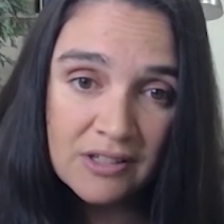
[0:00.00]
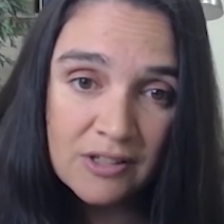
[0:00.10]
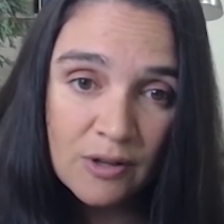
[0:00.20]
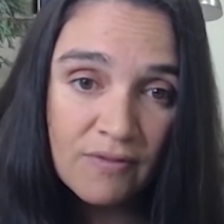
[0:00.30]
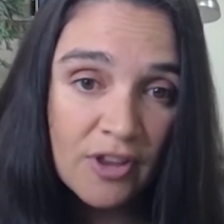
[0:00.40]

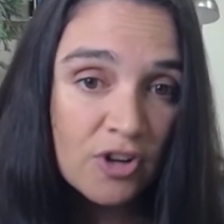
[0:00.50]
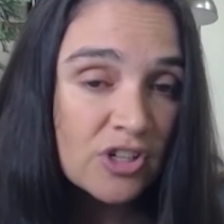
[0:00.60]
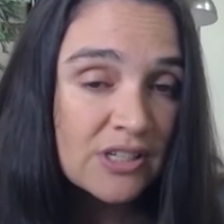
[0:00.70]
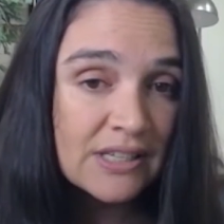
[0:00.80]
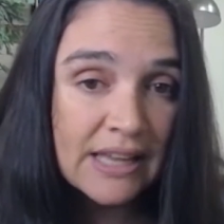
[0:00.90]
So if they're
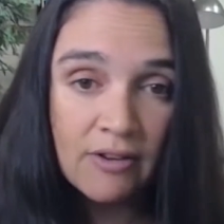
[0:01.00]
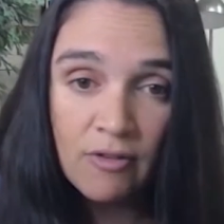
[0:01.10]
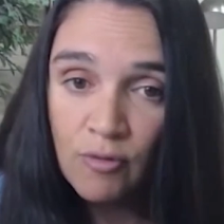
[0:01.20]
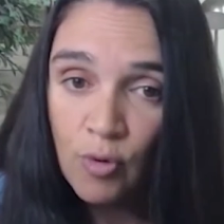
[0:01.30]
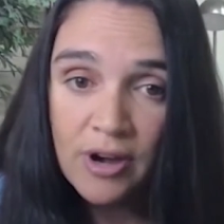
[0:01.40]
just like
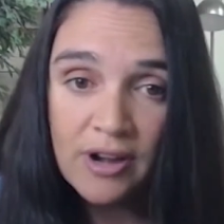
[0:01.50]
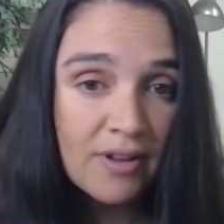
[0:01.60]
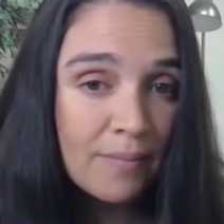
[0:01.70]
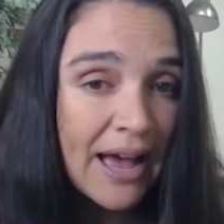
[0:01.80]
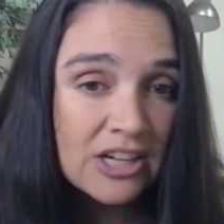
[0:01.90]
void of
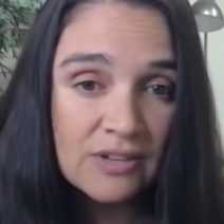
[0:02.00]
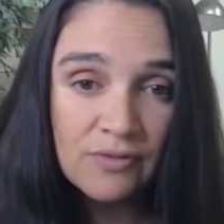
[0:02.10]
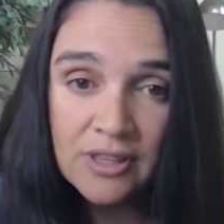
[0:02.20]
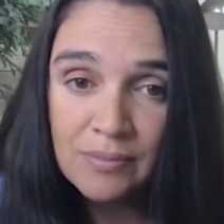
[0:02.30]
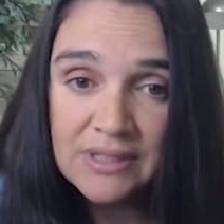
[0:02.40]
compassion
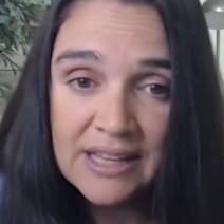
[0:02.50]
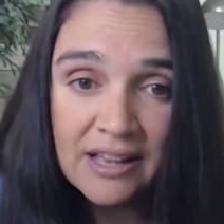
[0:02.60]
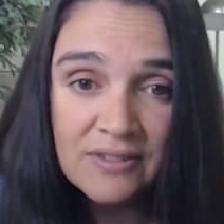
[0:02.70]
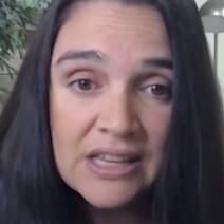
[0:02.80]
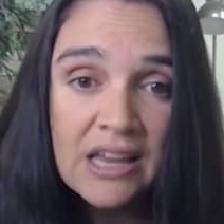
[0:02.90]
for
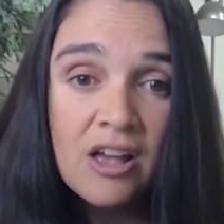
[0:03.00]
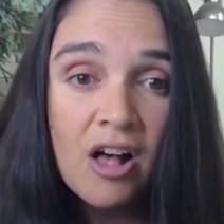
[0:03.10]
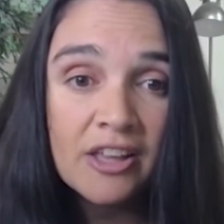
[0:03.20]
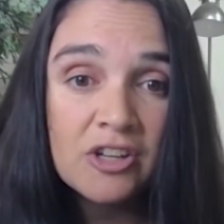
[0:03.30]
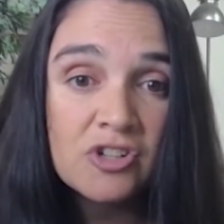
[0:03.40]
themselves,
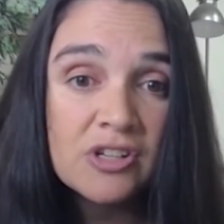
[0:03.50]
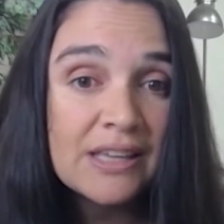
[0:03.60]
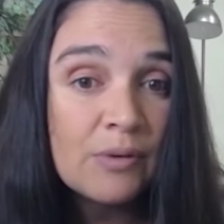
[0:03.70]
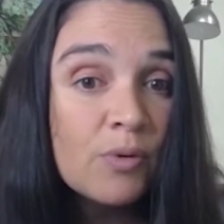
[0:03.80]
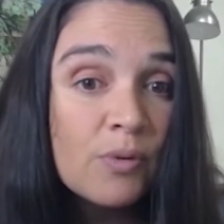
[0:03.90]
I'll usually
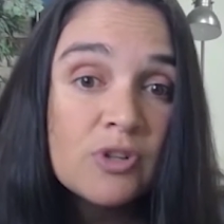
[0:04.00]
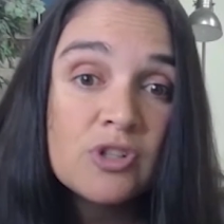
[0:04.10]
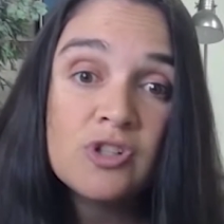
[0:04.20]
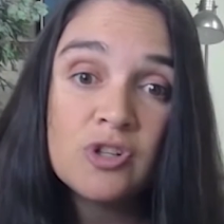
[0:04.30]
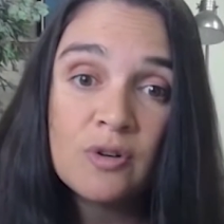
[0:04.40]
say, well, what would
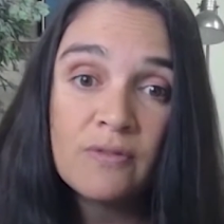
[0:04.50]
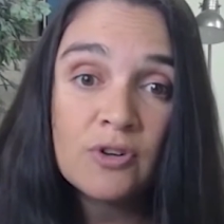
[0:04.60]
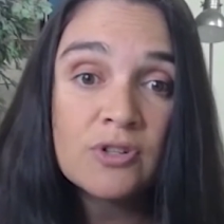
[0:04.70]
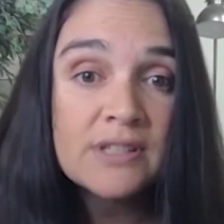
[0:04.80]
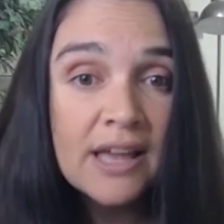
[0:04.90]
you do if your
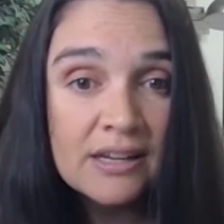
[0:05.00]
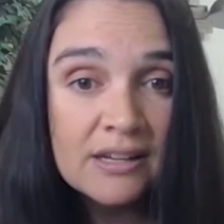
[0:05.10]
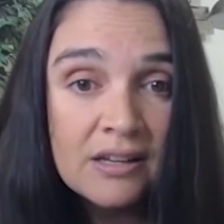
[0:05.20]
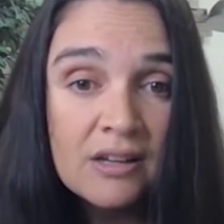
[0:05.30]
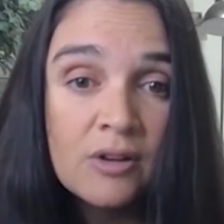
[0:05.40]

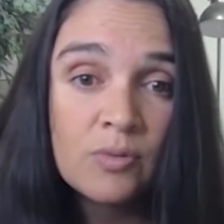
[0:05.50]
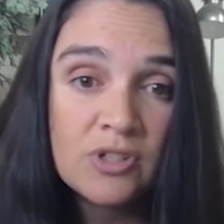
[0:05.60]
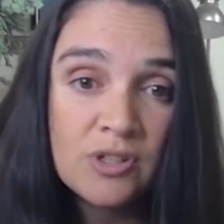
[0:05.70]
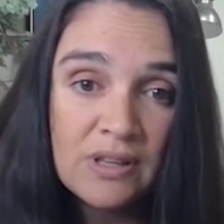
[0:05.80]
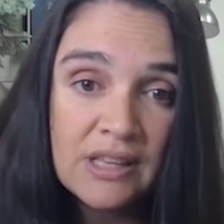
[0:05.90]
son was
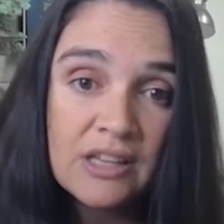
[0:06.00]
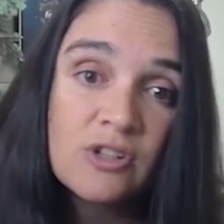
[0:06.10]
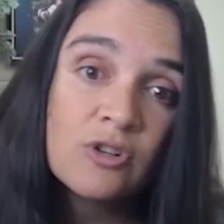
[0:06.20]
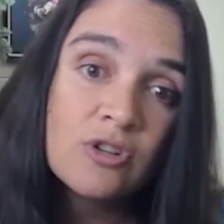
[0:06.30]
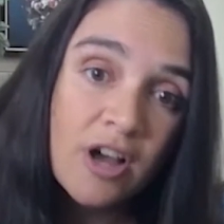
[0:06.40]
doing this,
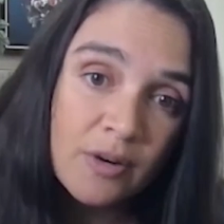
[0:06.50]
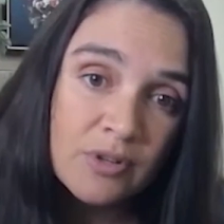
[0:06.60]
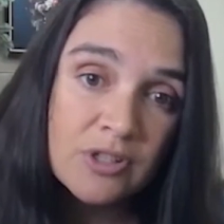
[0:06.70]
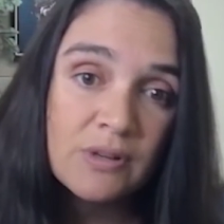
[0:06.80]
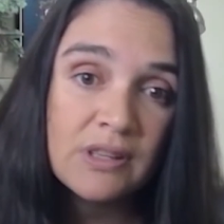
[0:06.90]
your daughter
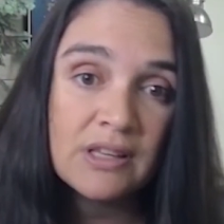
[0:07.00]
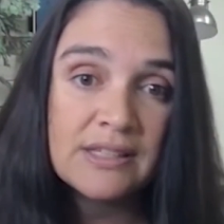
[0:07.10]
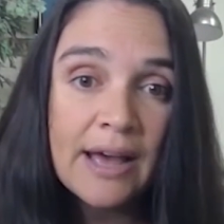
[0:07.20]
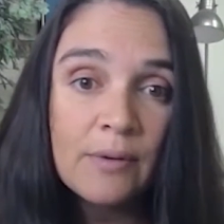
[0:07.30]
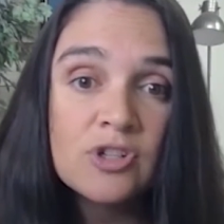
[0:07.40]
was doing this?
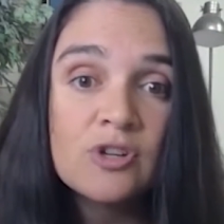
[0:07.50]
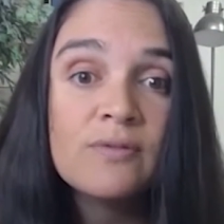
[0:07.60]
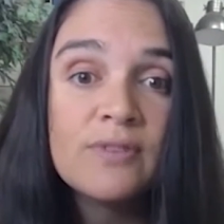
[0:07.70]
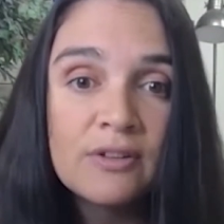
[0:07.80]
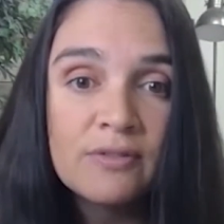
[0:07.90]
How would you
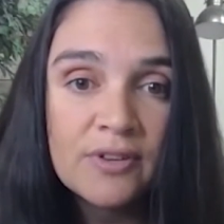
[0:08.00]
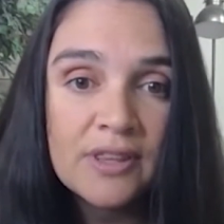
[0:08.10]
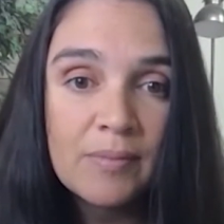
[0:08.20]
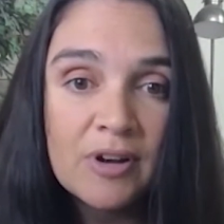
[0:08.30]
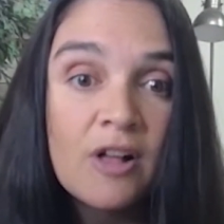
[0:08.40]
feel for
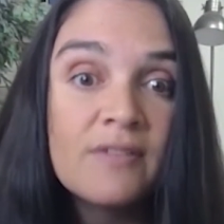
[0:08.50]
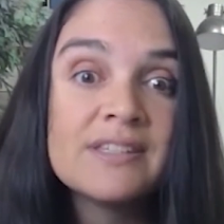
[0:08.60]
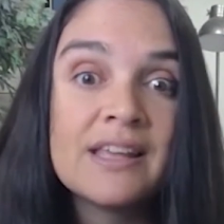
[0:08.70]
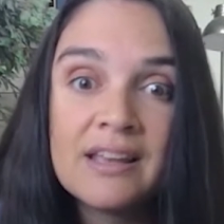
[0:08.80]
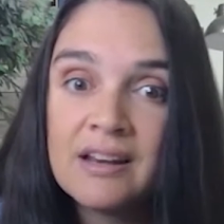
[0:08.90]
them? And all of a
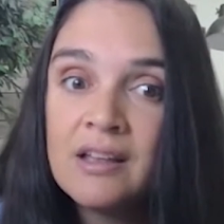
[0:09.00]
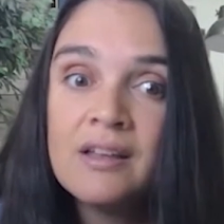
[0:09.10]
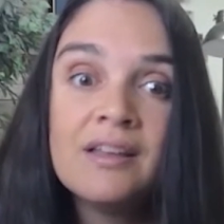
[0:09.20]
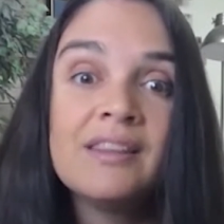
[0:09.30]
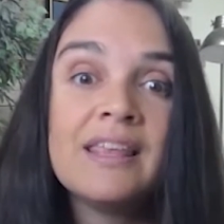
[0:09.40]
sudden
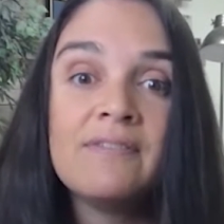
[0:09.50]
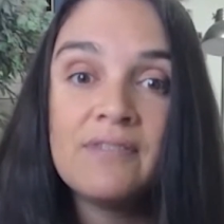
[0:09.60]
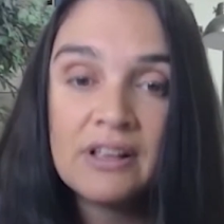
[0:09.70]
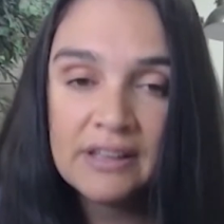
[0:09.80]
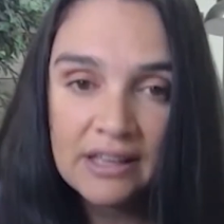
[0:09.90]
they
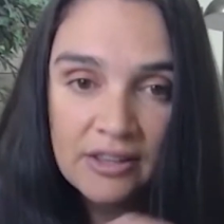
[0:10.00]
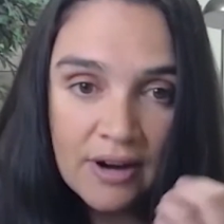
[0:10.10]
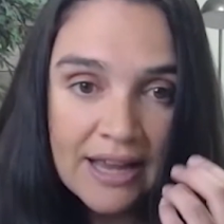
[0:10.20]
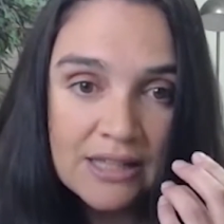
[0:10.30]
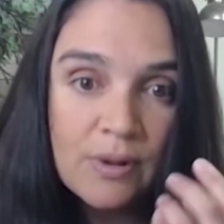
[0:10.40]
feel it, their
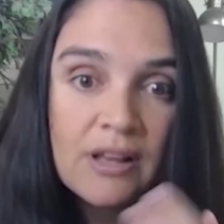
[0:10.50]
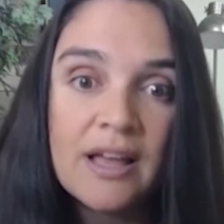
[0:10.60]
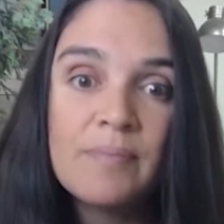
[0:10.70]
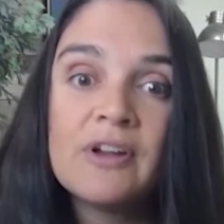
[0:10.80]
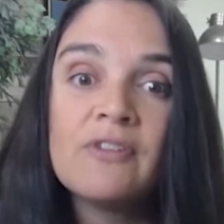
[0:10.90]
eyes well
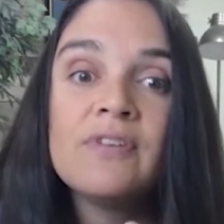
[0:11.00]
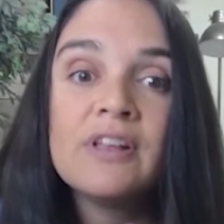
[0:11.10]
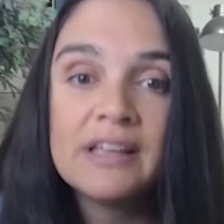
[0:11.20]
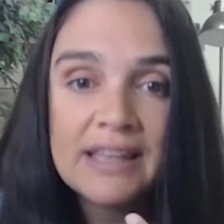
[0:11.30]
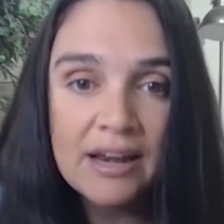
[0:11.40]
up, they're
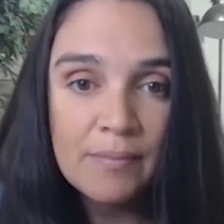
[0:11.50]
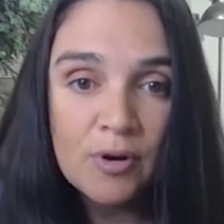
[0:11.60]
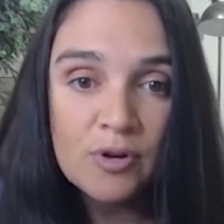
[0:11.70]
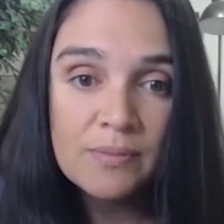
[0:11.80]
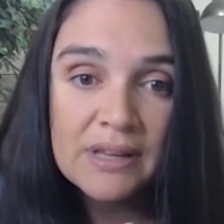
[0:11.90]
feeling that
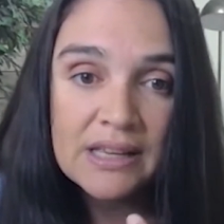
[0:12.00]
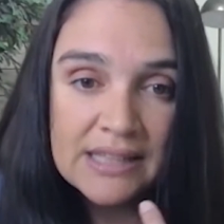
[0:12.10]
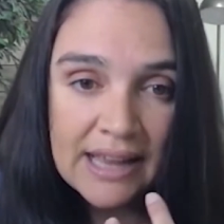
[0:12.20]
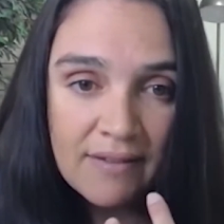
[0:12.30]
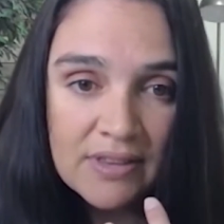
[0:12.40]
emotion because they
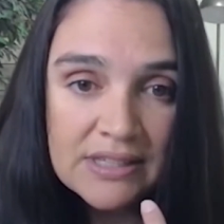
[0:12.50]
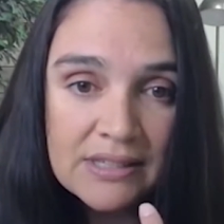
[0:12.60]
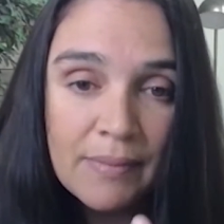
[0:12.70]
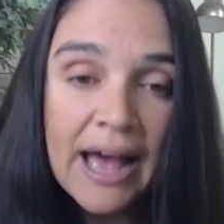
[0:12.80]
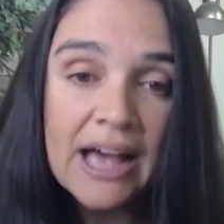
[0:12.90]
have this
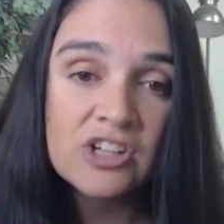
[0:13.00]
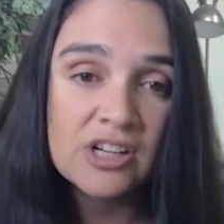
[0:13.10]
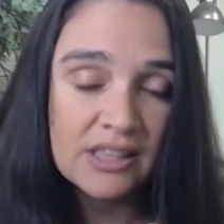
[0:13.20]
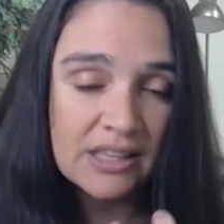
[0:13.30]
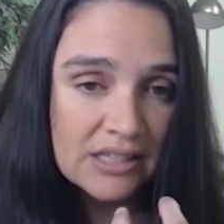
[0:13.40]

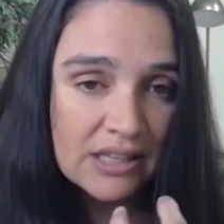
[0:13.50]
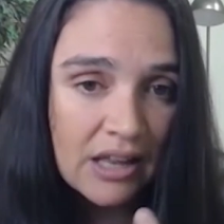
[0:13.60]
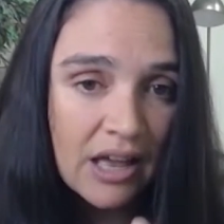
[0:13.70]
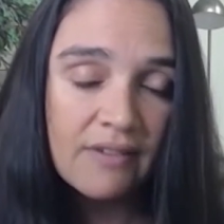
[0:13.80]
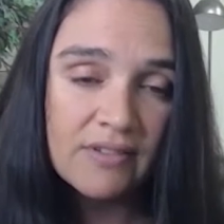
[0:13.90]
compassion and this
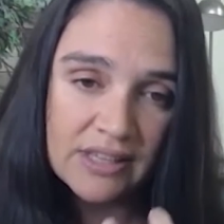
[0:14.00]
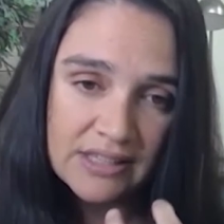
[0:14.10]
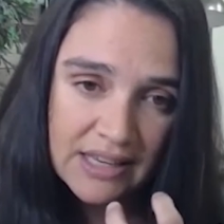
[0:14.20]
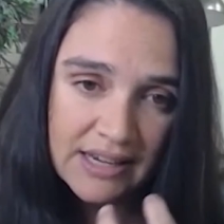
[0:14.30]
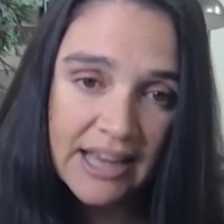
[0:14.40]
love and
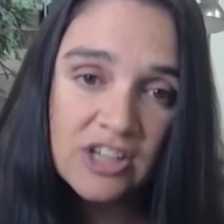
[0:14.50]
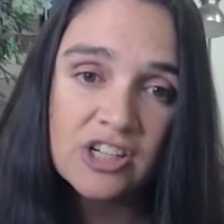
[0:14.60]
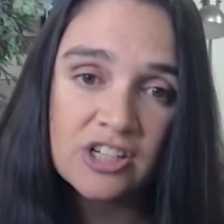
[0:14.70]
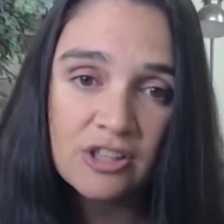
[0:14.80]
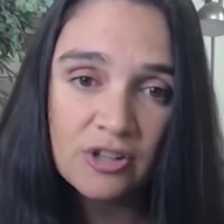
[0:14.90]
this
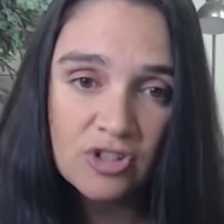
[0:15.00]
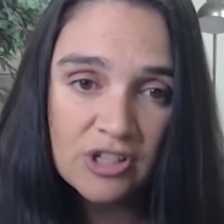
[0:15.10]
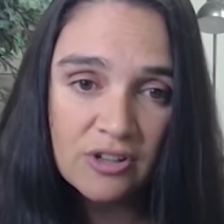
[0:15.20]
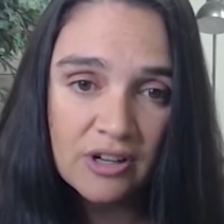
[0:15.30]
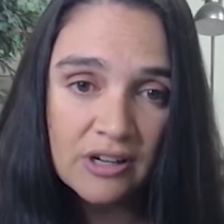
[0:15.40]
connection to their
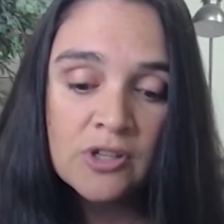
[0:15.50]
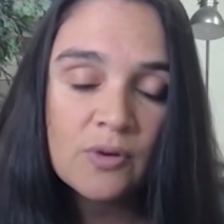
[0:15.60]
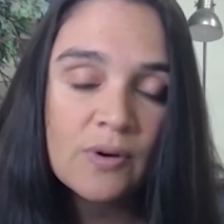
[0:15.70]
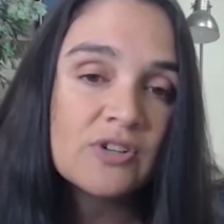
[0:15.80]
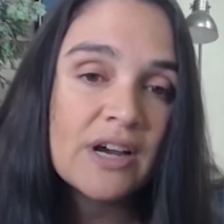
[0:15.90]
children. So
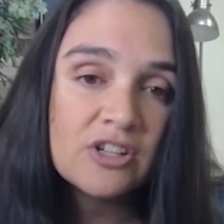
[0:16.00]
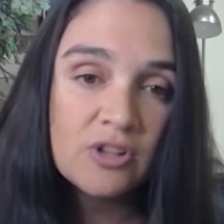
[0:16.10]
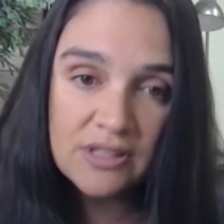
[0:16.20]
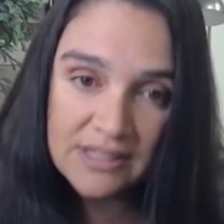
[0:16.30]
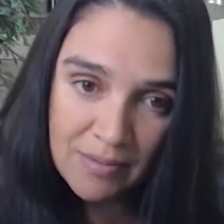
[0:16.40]
I try to do
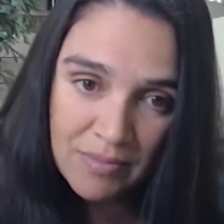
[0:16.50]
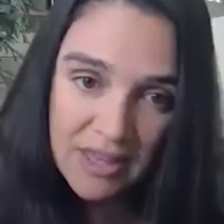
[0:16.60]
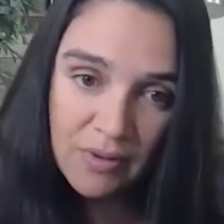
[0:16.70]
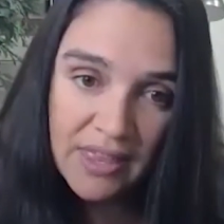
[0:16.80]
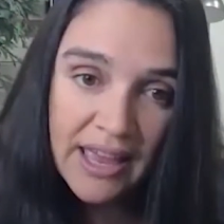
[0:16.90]
the same
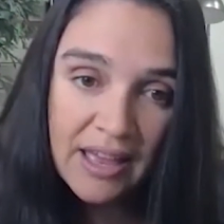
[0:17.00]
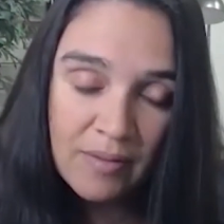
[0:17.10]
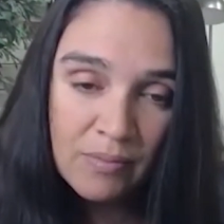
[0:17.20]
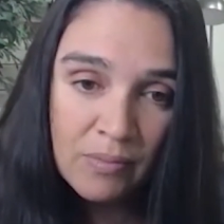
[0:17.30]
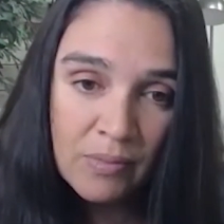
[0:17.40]
thing with him.